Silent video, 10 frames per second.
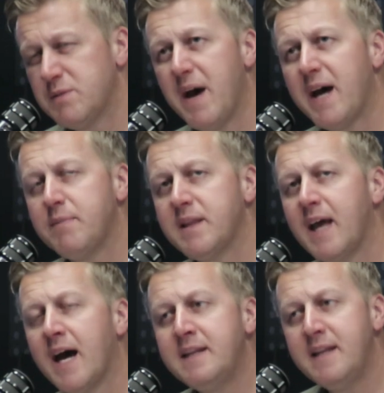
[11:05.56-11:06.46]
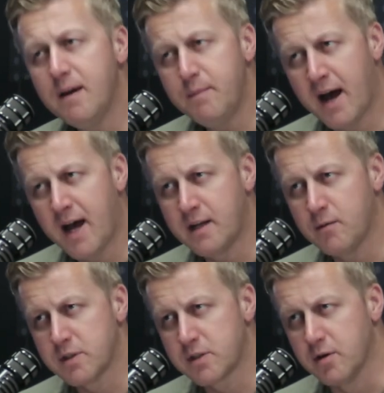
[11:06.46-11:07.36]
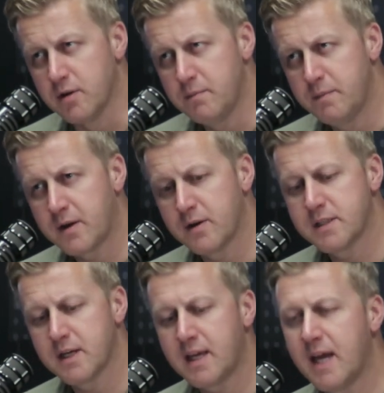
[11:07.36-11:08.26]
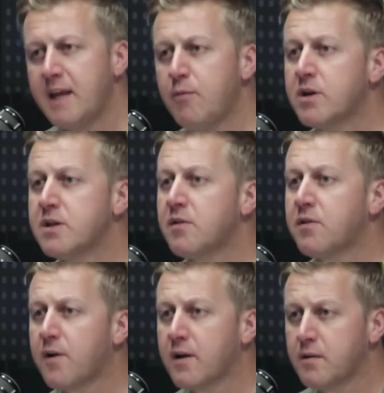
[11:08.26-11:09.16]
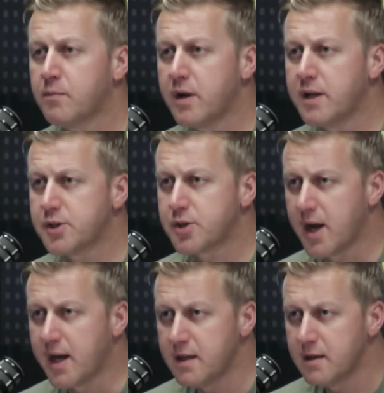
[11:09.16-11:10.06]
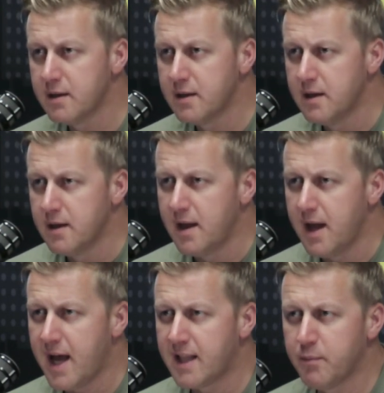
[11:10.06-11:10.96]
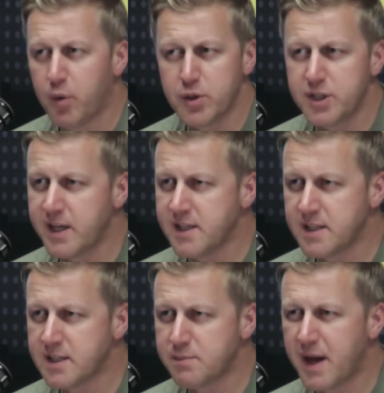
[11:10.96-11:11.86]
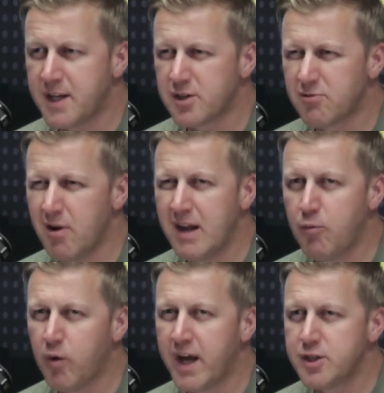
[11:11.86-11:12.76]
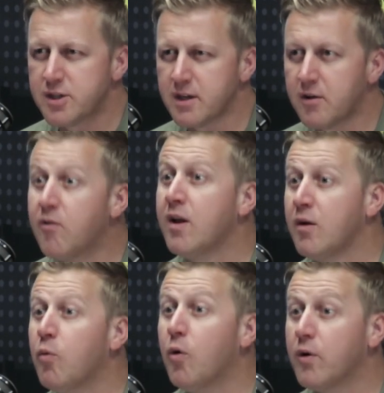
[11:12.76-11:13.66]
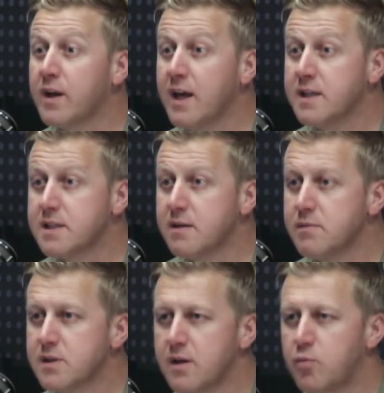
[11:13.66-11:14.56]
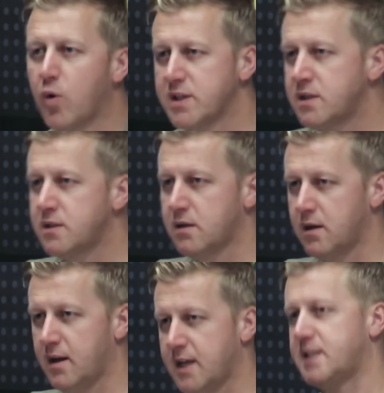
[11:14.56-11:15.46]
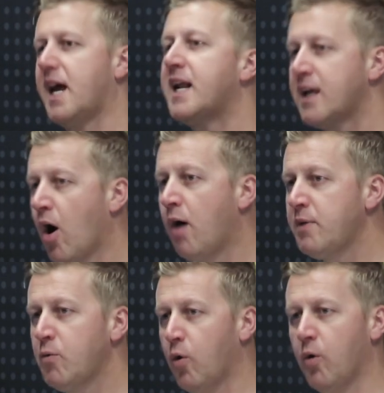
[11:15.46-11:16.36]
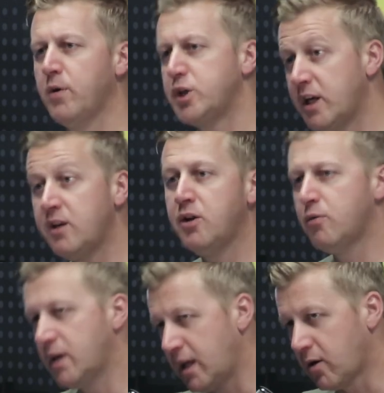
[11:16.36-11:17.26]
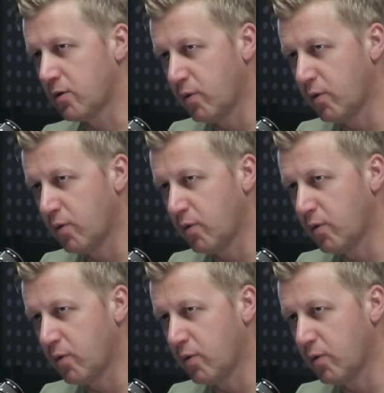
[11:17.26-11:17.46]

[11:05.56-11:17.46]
was bad, but the idea behind it was good because, again, he wanted to throttle British trade. And the Portuguese and the Spanish really waged a guerrilla war against him. So it wasn't a standing army war, which he knew and he could